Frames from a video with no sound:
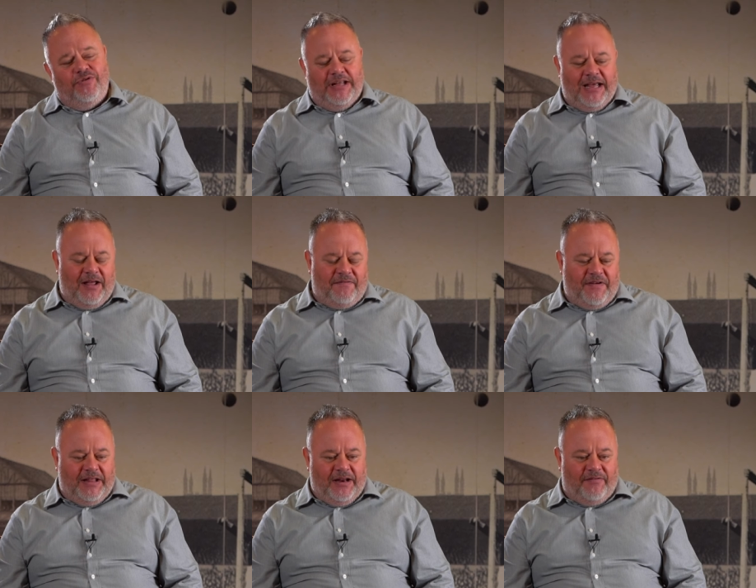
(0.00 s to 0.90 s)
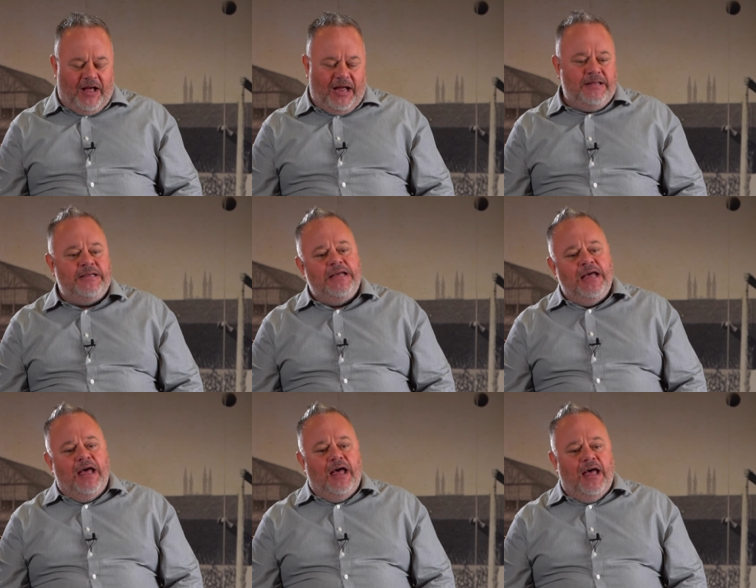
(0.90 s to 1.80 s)
really get that feeling of height
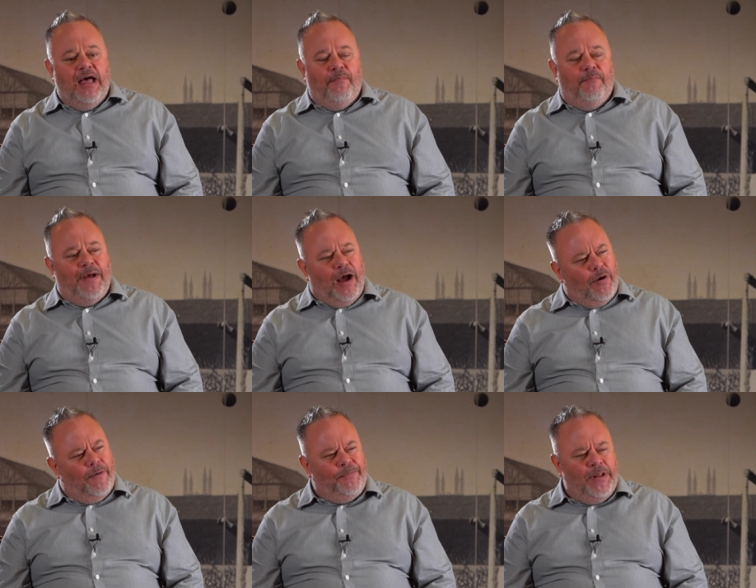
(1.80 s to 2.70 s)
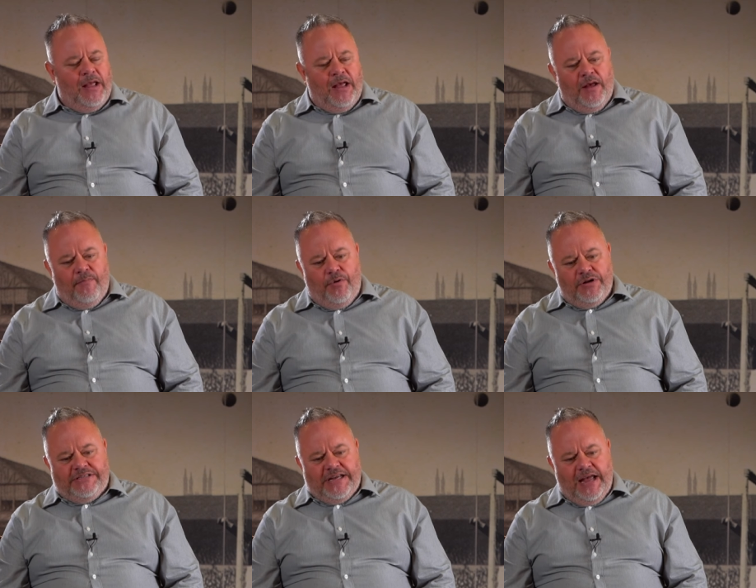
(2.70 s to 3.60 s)
uh, and power.
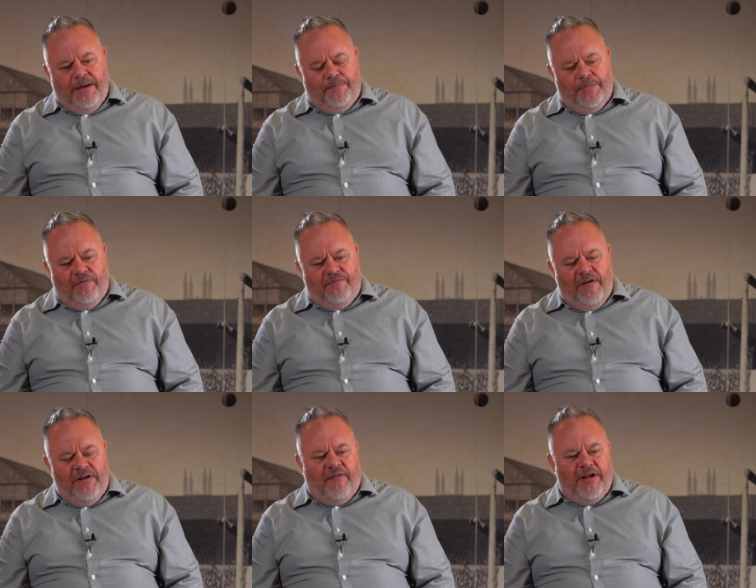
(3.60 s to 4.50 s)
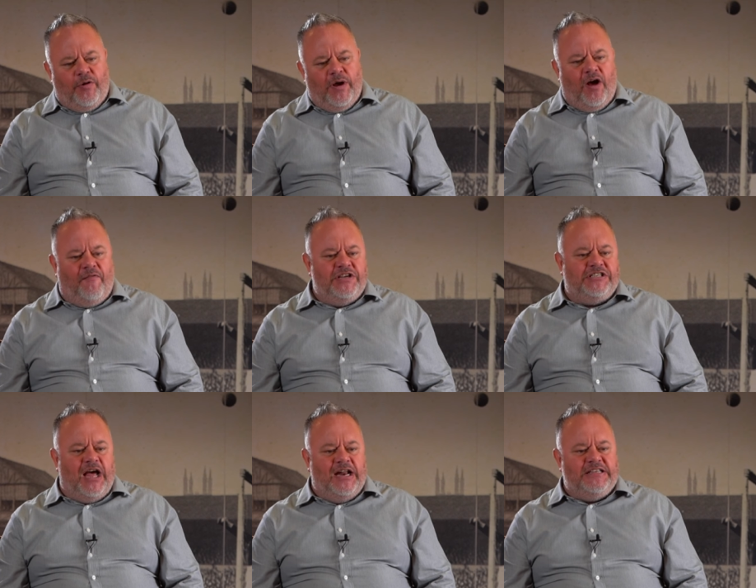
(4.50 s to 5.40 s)
But uh, very, very quick off his
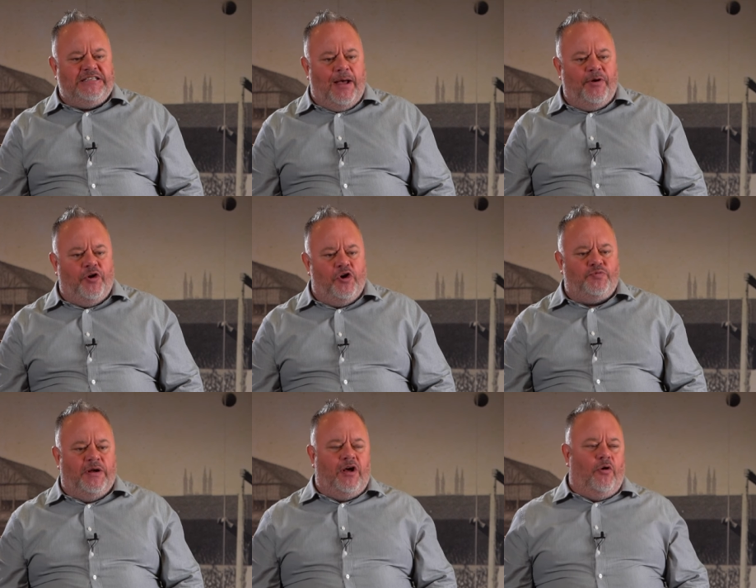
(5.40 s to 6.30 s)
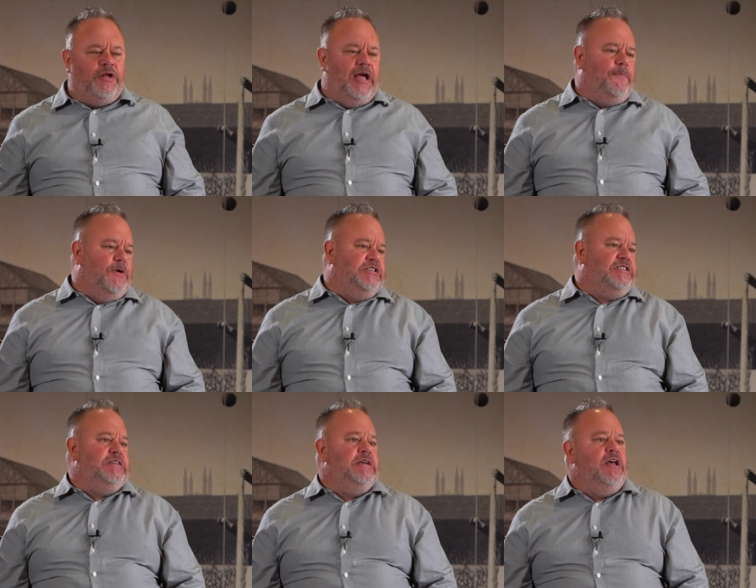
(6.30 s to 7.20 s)
line at a time, of course, when
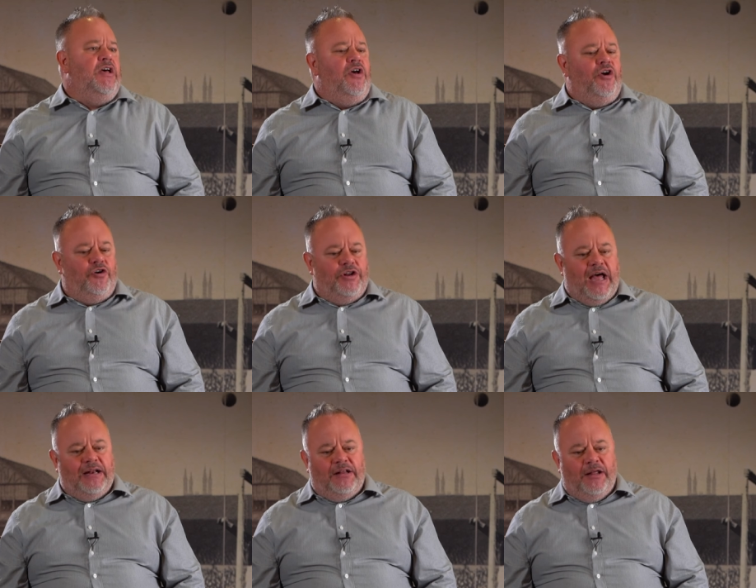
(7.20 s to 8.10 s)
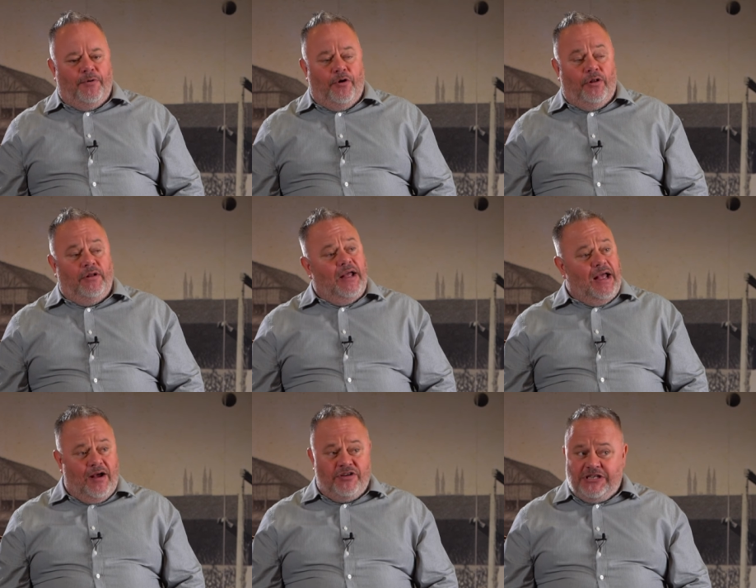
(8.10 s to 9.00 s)
goalkeepers could handle the ball
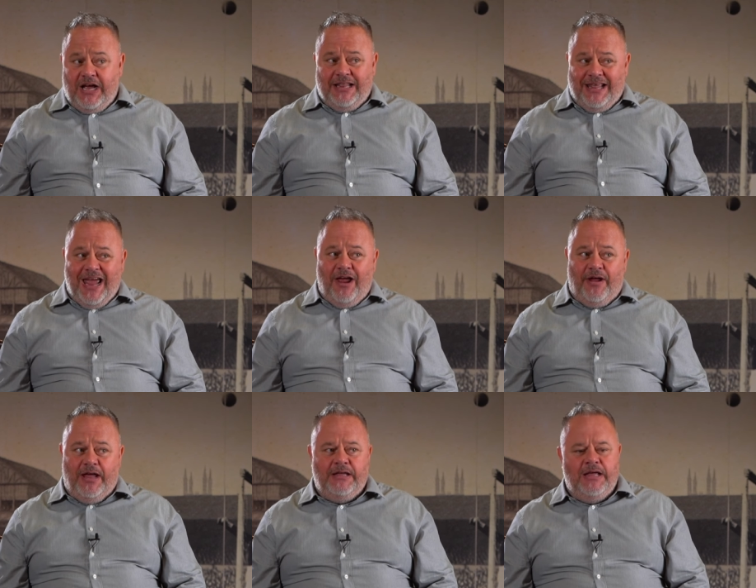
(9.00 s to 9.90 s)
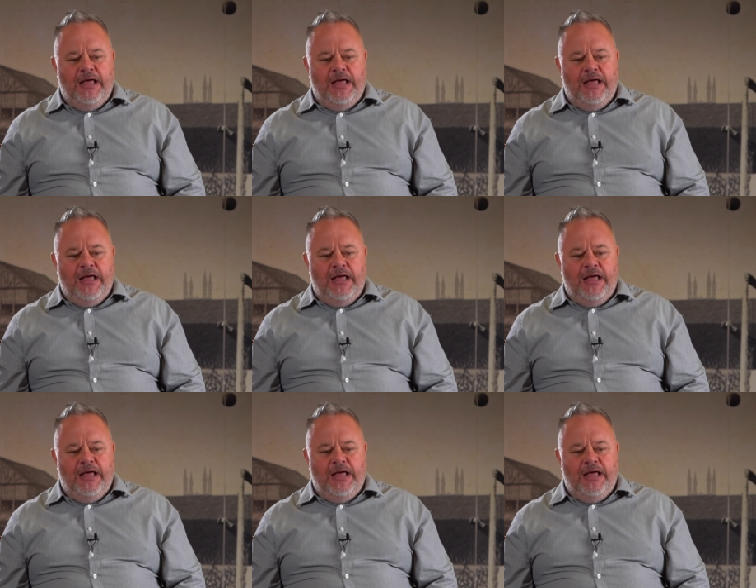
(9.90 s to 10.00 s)
outside of the area.